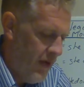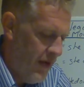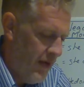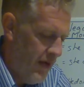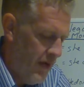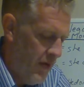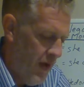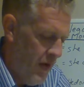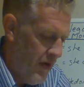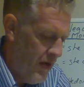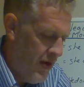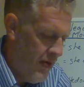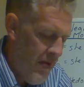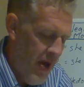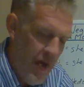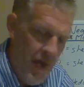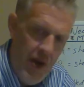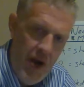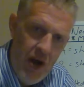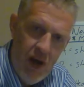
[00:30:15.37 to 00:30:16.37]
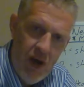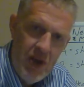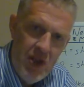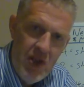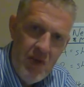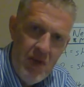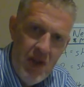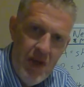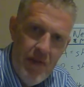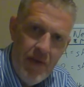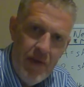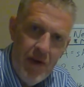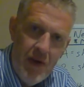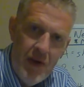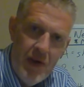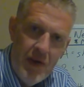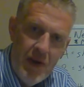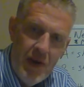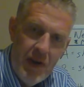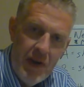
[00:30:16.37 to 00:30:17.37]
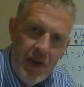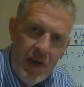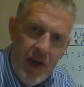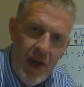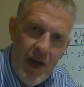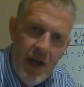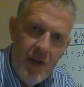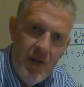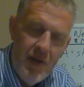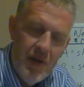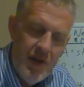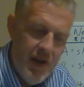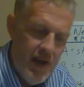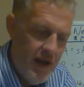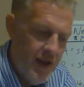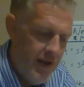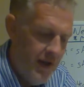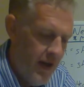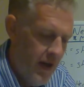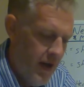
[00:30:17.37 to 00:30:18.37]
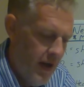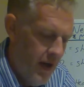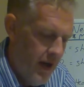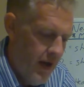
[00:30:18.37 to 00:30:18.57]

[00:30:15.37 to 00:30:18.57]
so what would the methodology be for a utilitarian who says